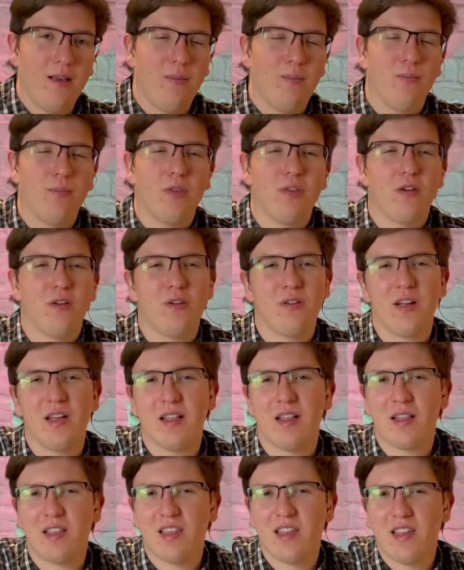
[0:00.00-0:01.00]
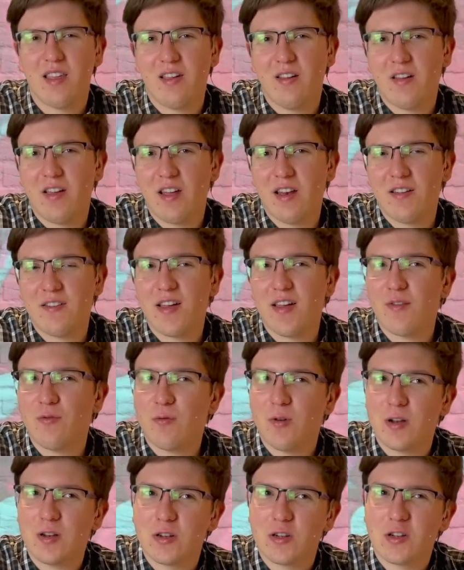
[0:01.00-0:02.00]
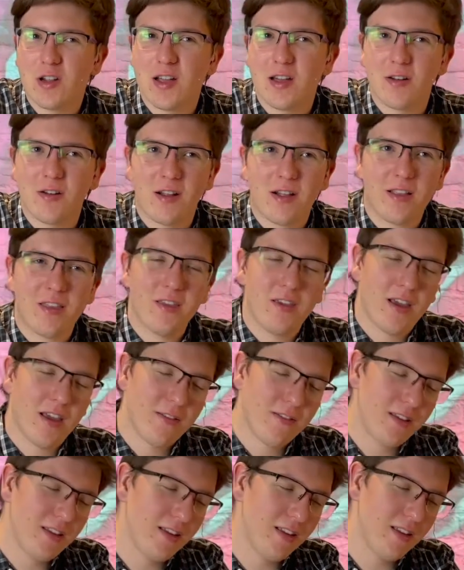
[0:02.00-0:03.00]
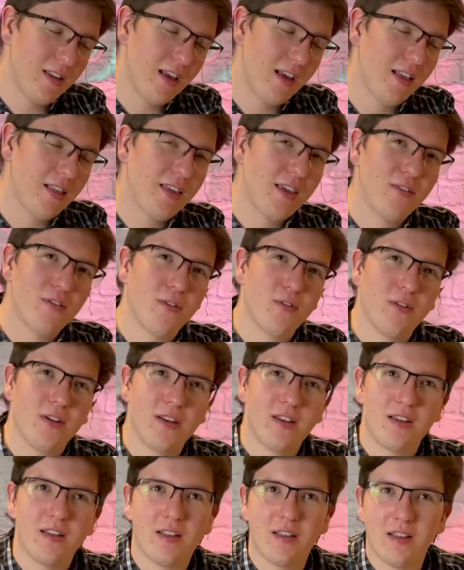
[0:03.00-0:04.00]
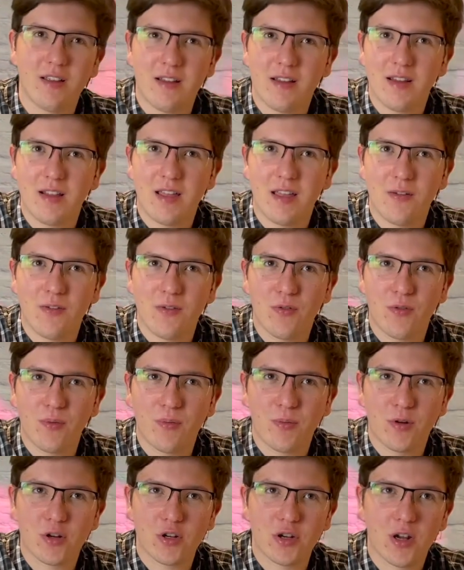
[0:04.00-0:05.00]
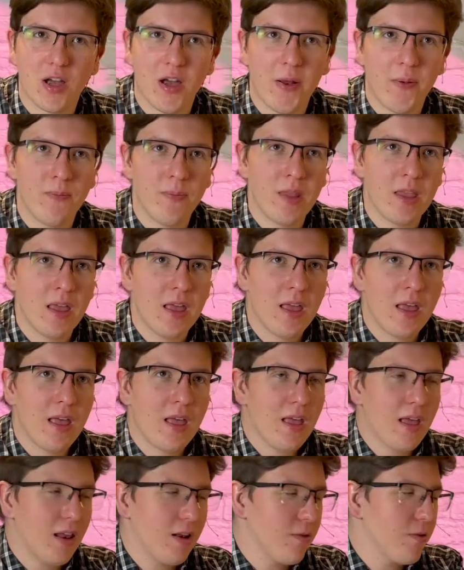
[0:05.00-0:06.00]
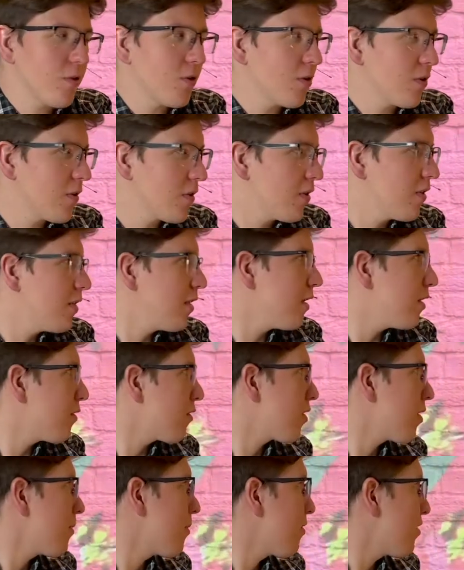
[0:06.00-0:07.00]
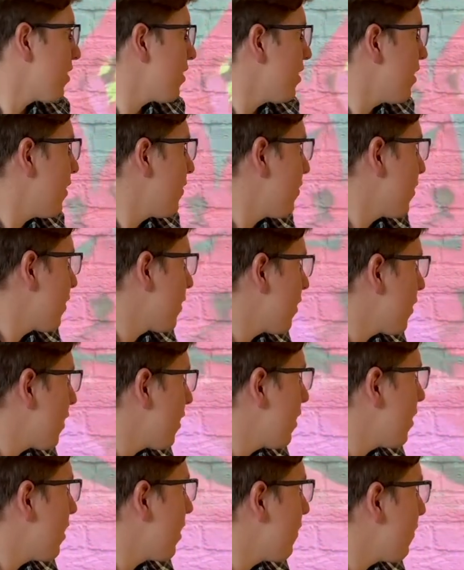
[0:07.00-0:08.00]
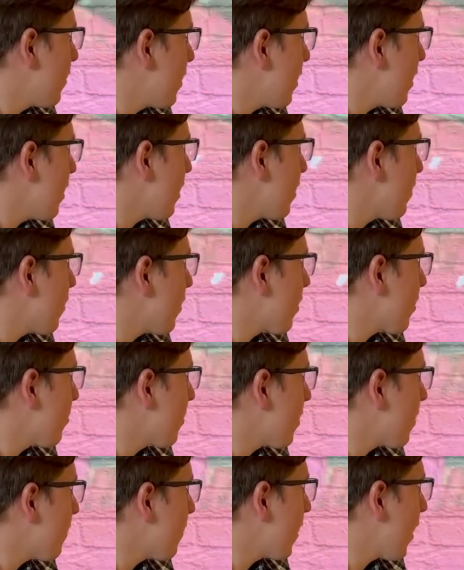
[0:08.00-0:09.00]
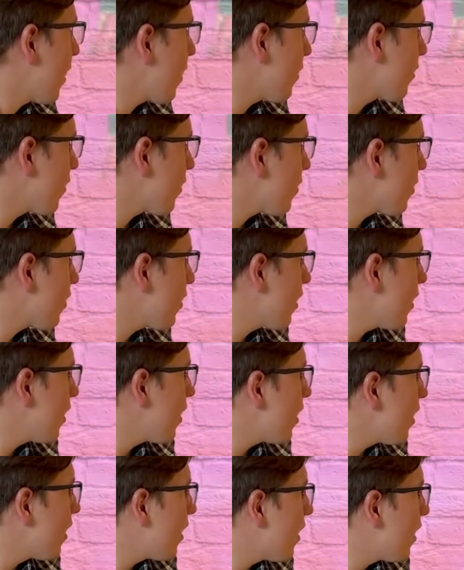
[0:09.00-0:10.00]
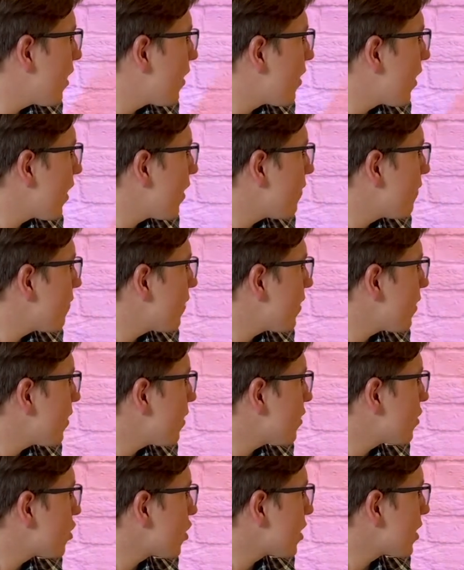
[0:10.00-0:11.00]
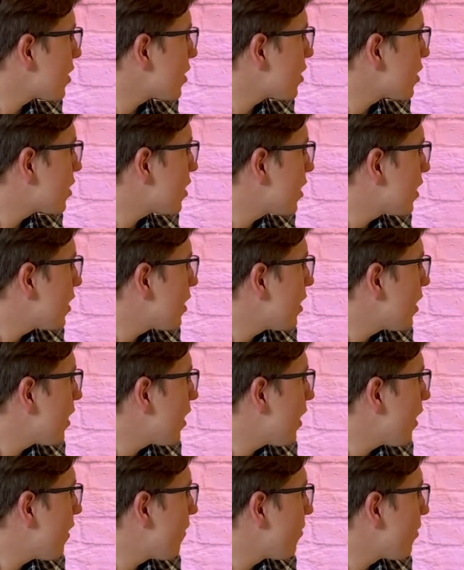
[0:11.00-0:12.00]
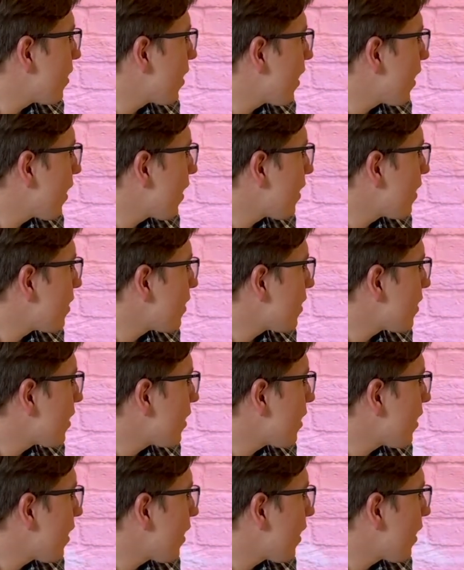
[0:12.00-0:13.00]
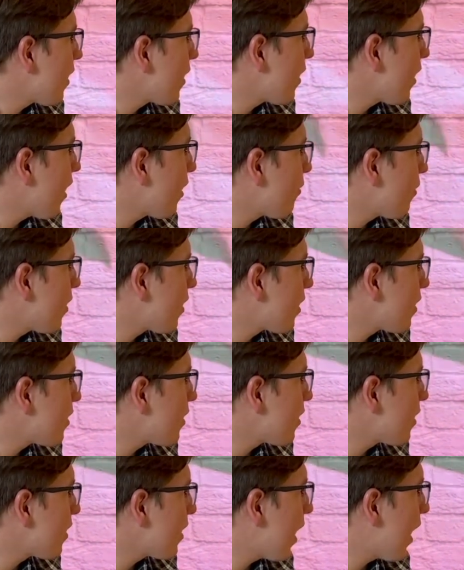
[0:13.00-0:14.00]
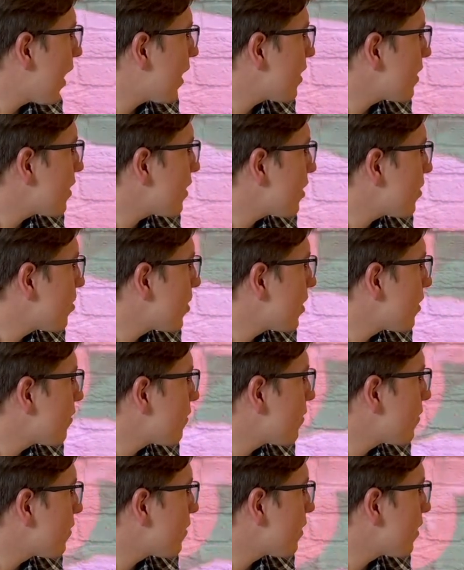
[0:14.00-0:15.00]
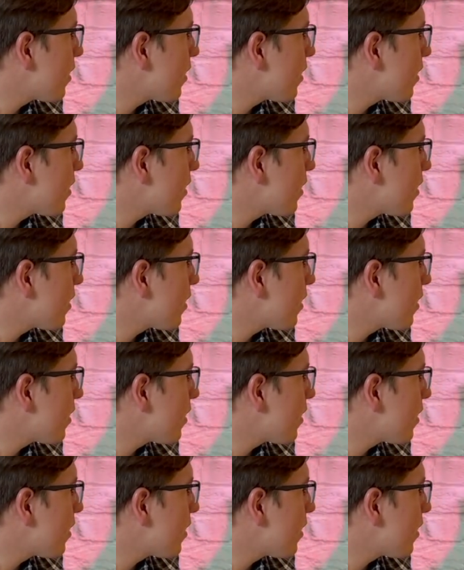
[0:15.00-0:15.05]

So you kind of have one shot, or else you have to ask everyone to give it one more shot. And of course, these are some of the lovely Christmas flowers that filled the church, and I wanted to add a little bit of